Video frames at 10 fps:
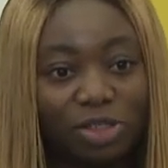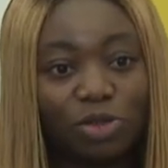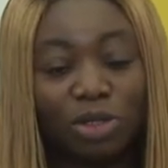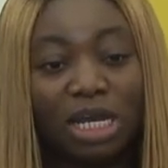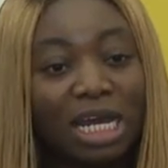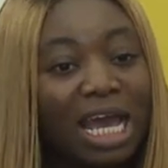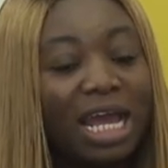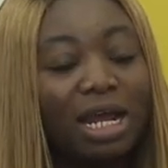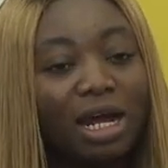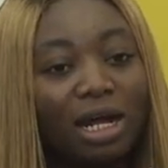So
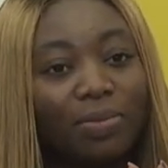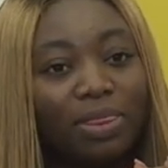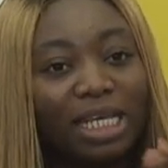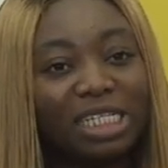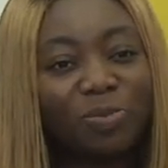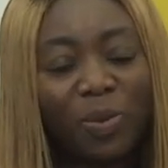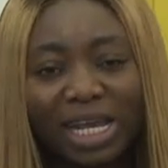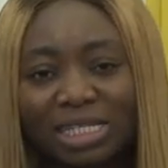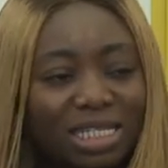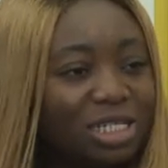the
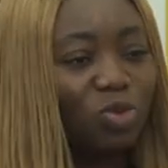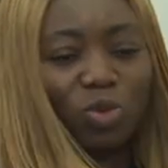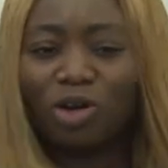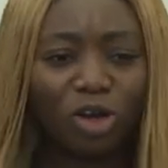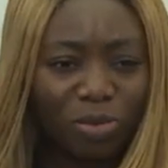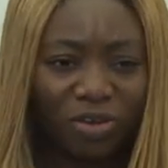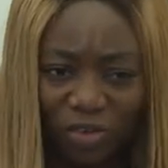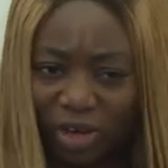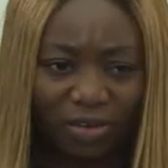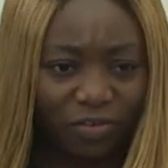space is welcoming
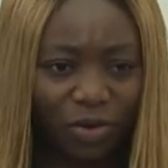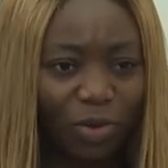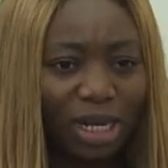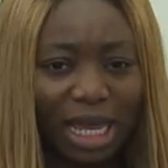for everyone.